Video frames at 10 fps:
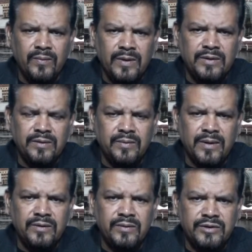what you
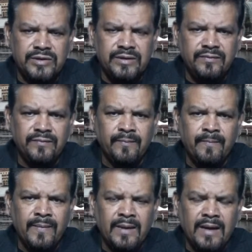want to achieve
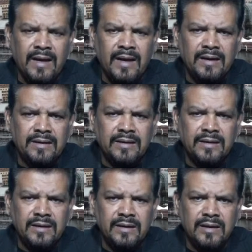and
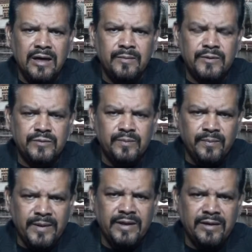how much
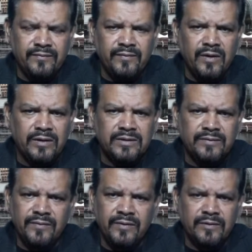money you've got.
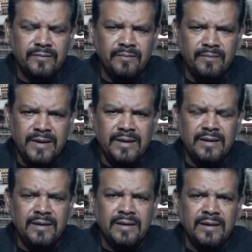If you got
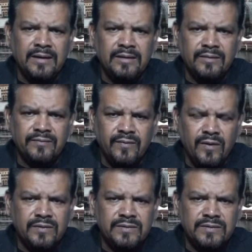money, then of
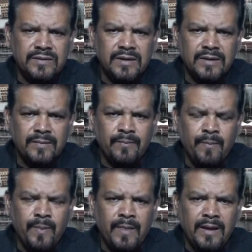course
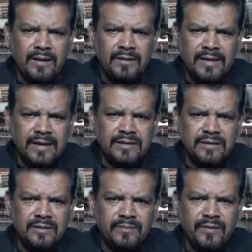you get
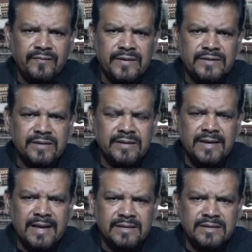
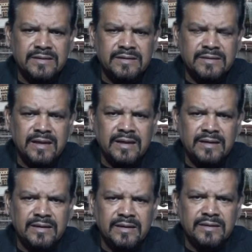professional actors,
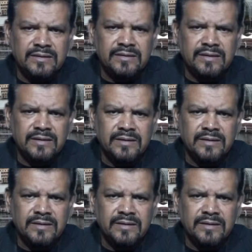and it's